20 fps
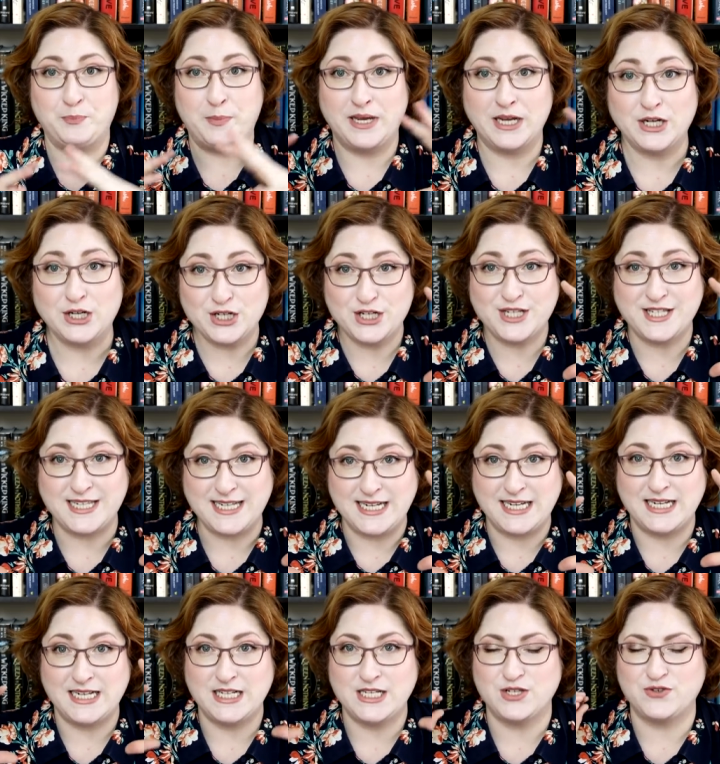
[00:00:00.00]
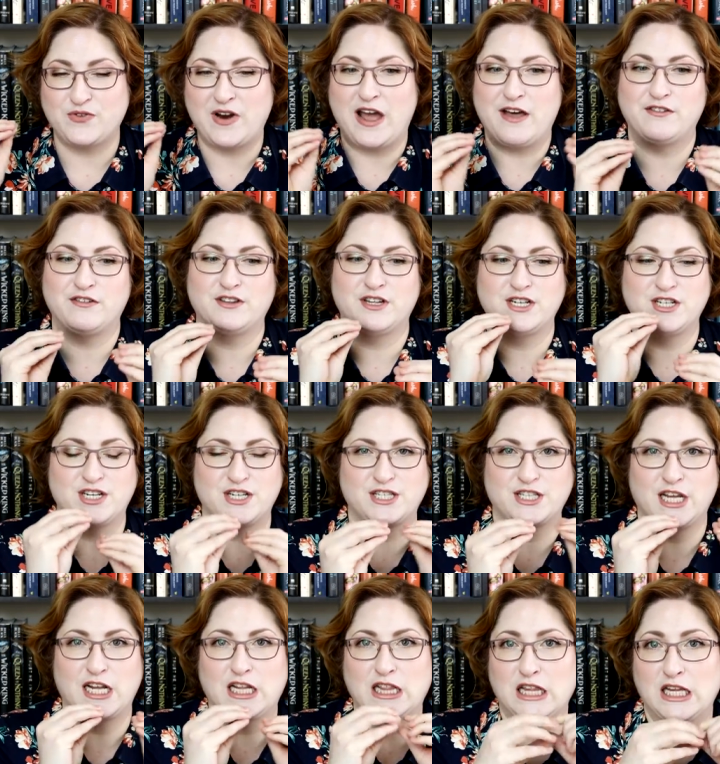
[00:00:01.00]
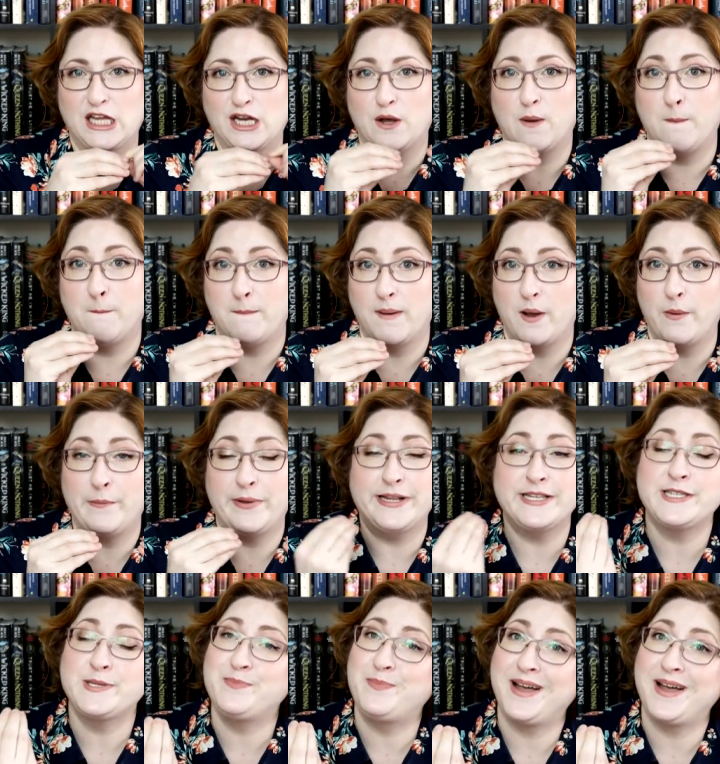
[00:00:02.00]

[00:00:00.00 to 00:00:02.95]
bigger scenes rather than just like little moments,